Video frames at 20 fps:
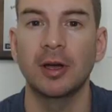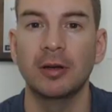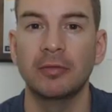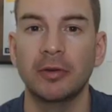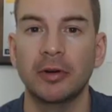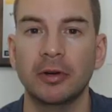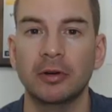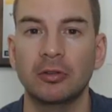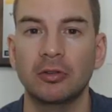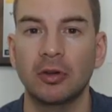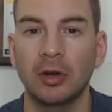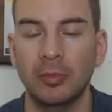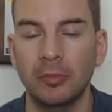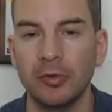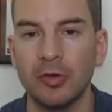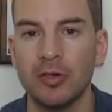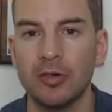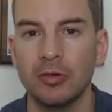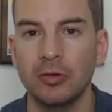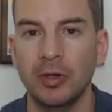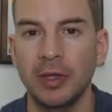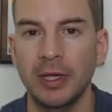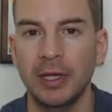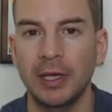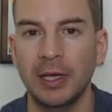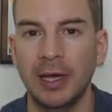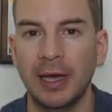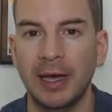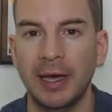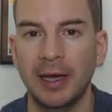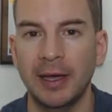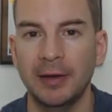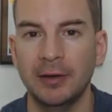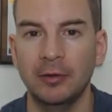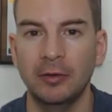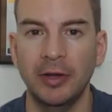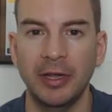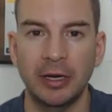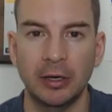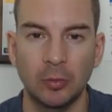to cover troubleshooting
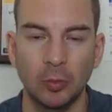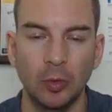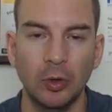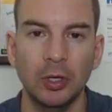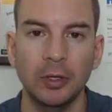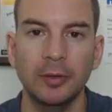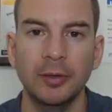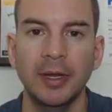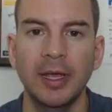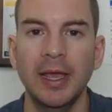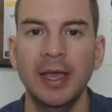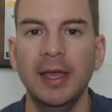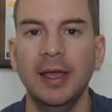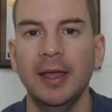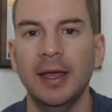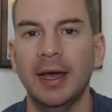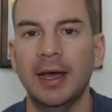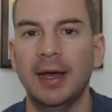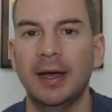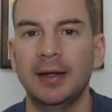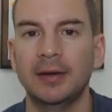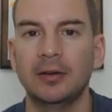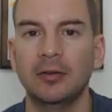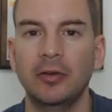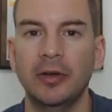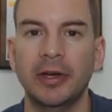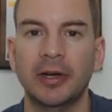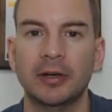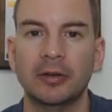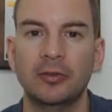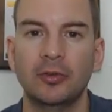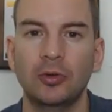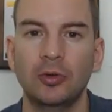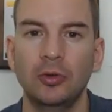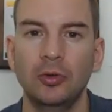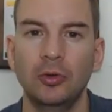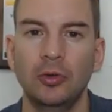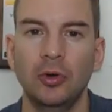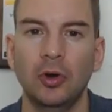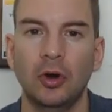at layer 1, and layer
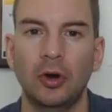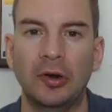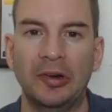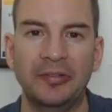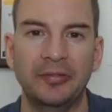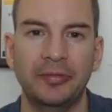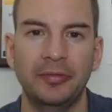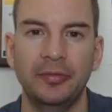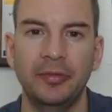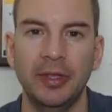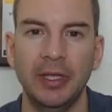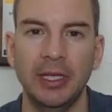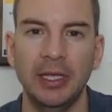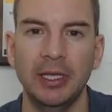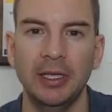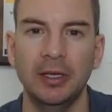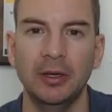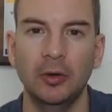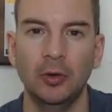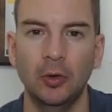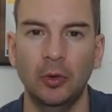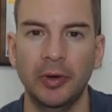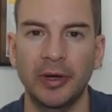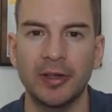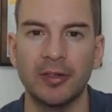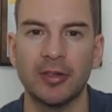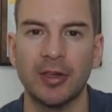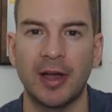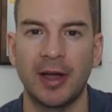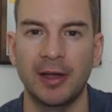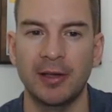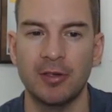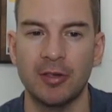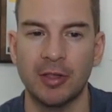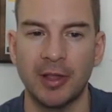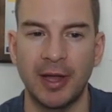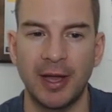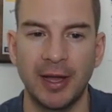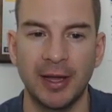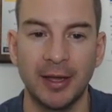2 of the OSI
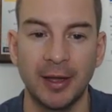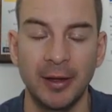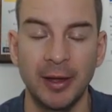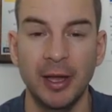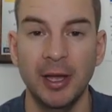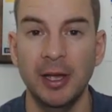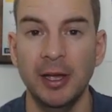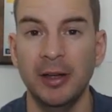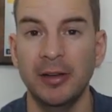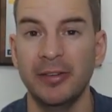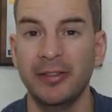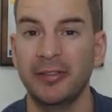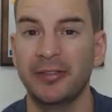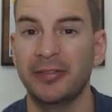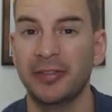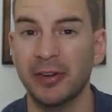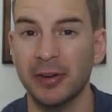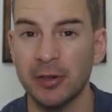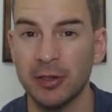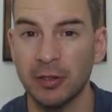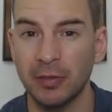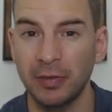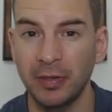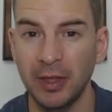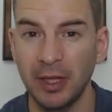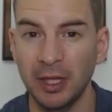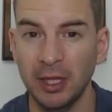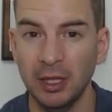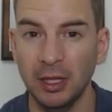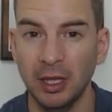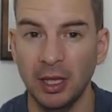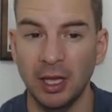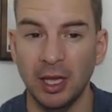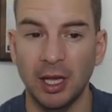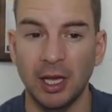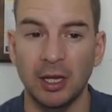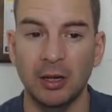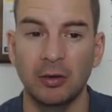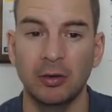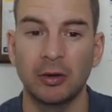stack. First thing,
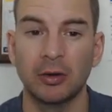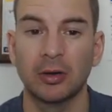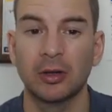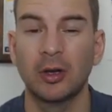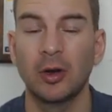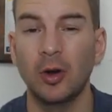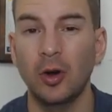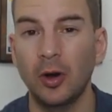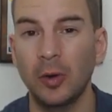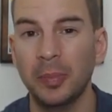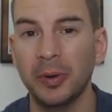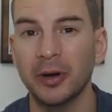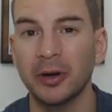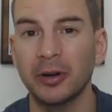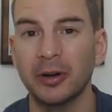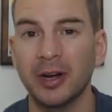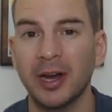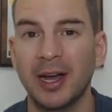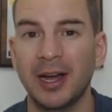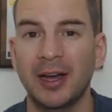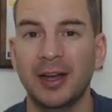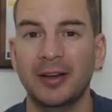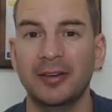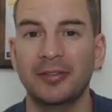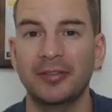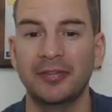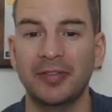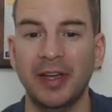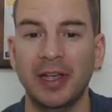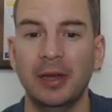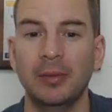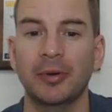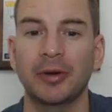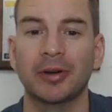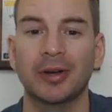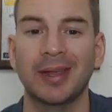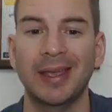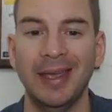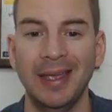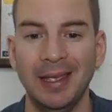our copper and
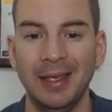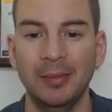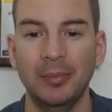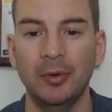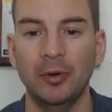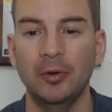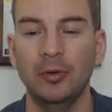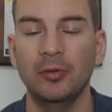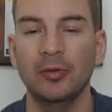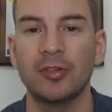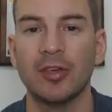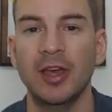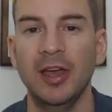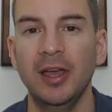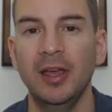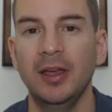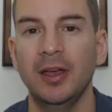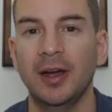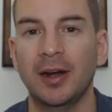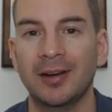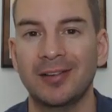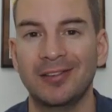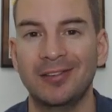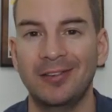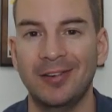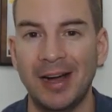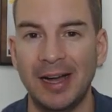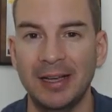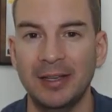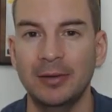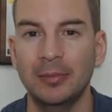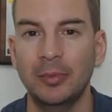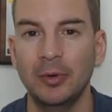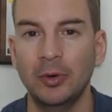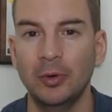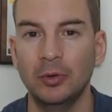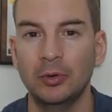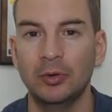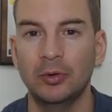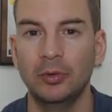fiber cables are
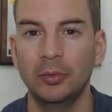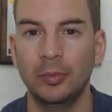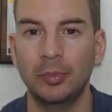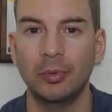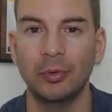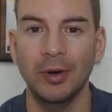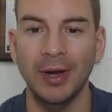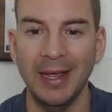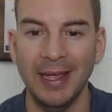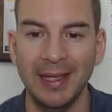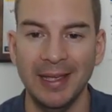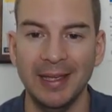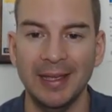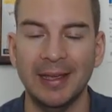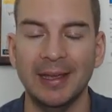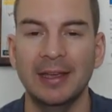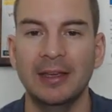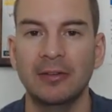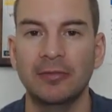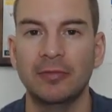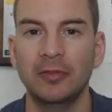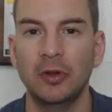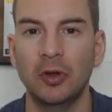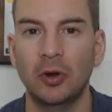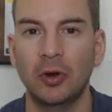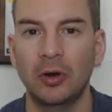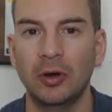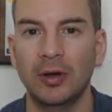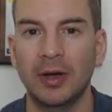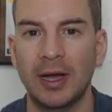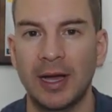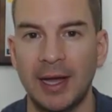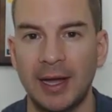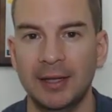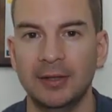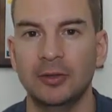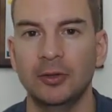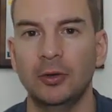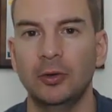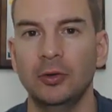liable to break if not
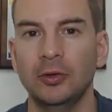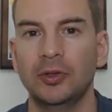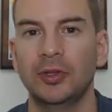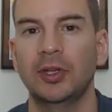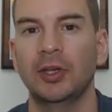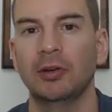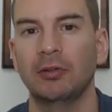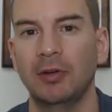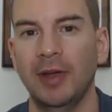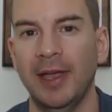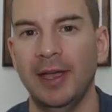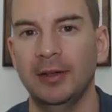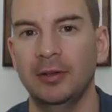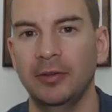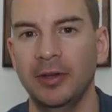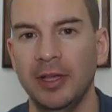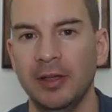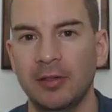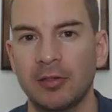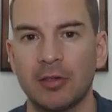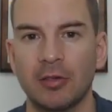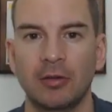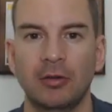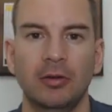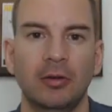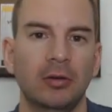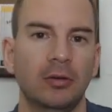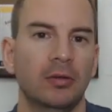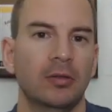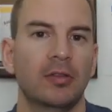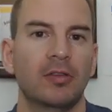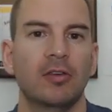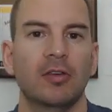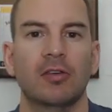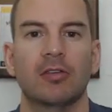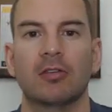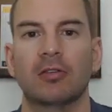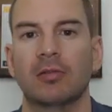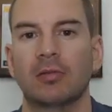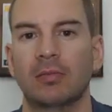handled correctly. So
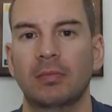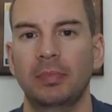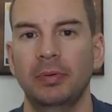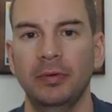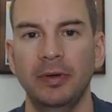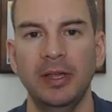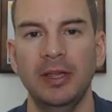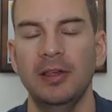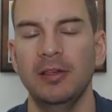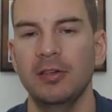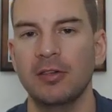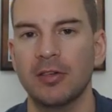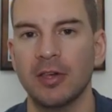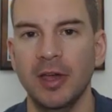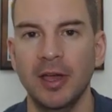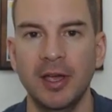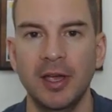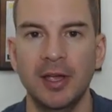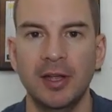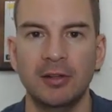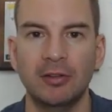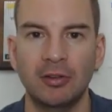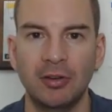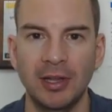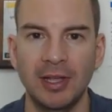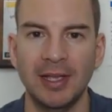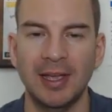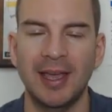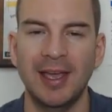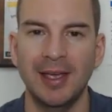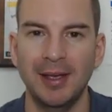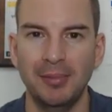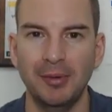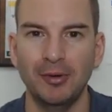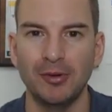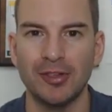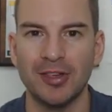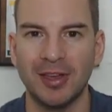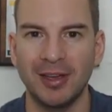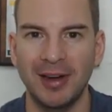just please treat
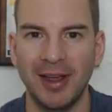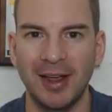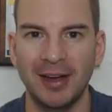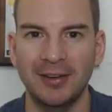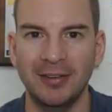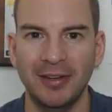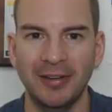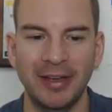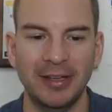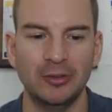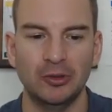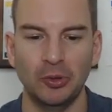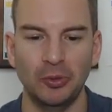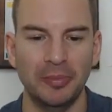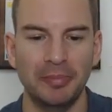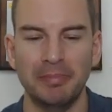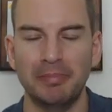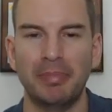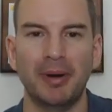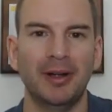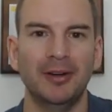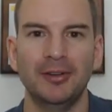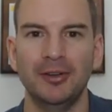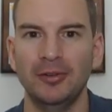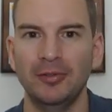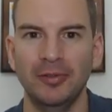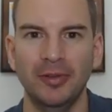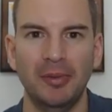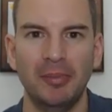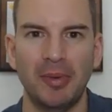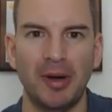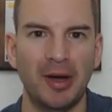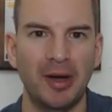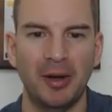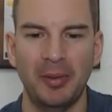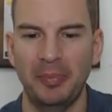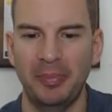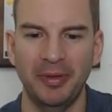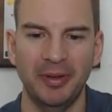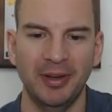cables correctly, like don't bundle them
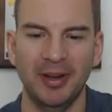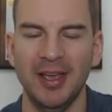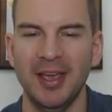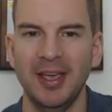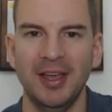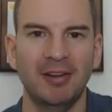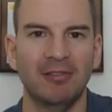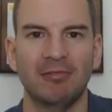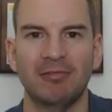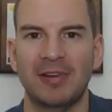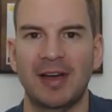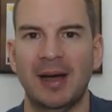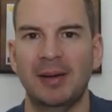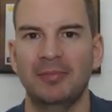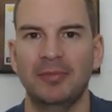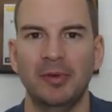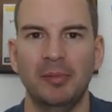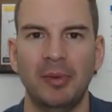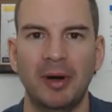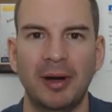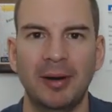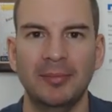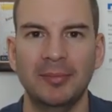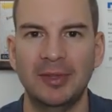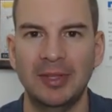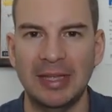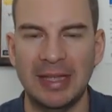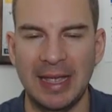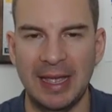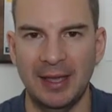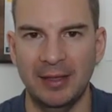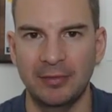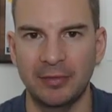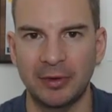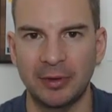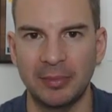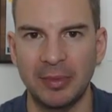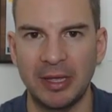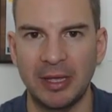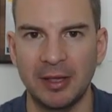up and wrap them up
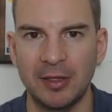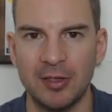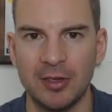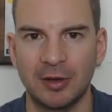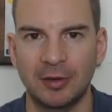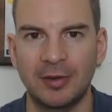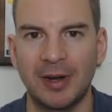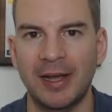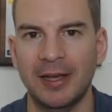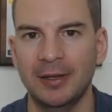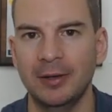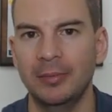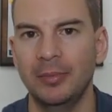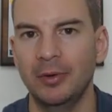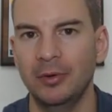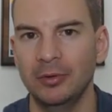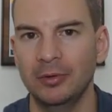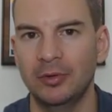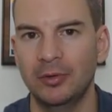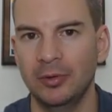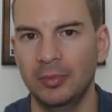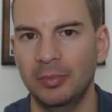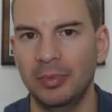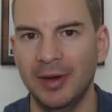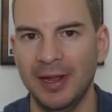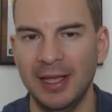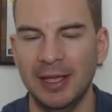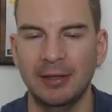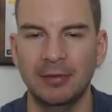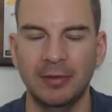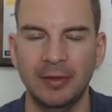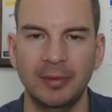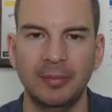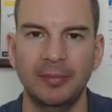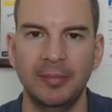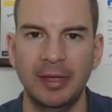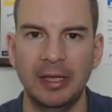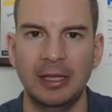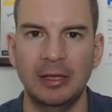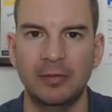together because you're liable to break
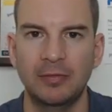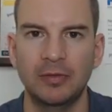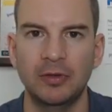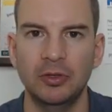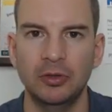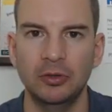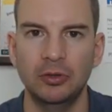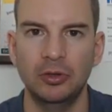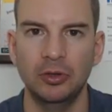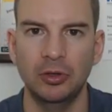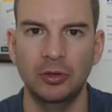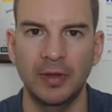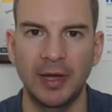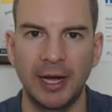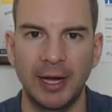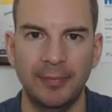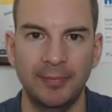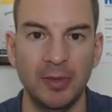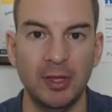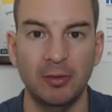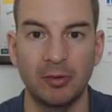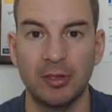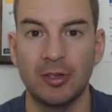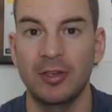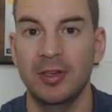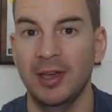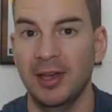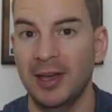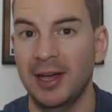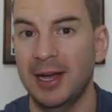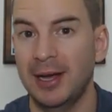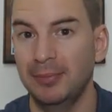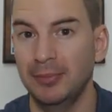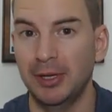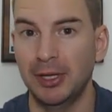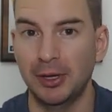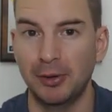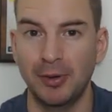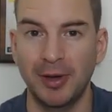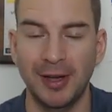them if you do that. You'll see it
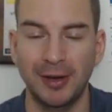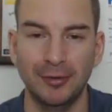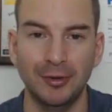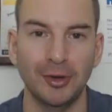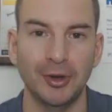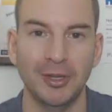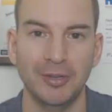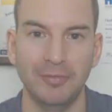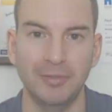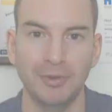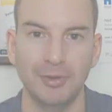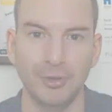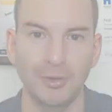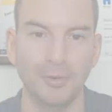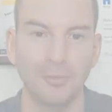happening quite a lot in